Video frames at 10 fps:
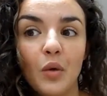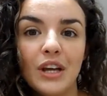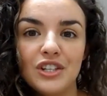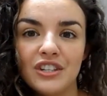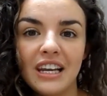
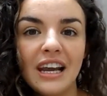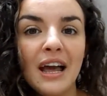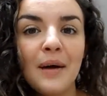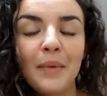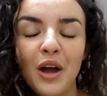quite interesting.
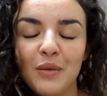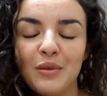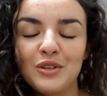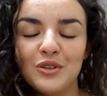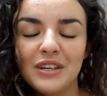But I
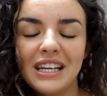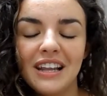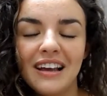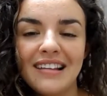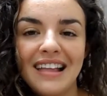hope you enjoyed
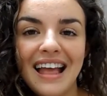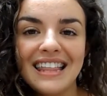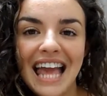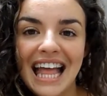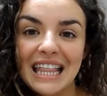it, like I
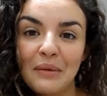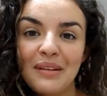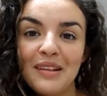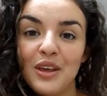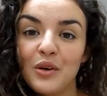said, and I
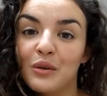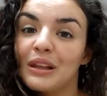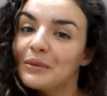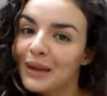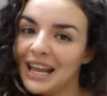will see you
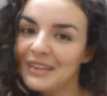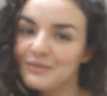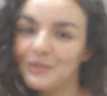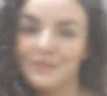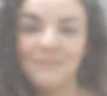all in my next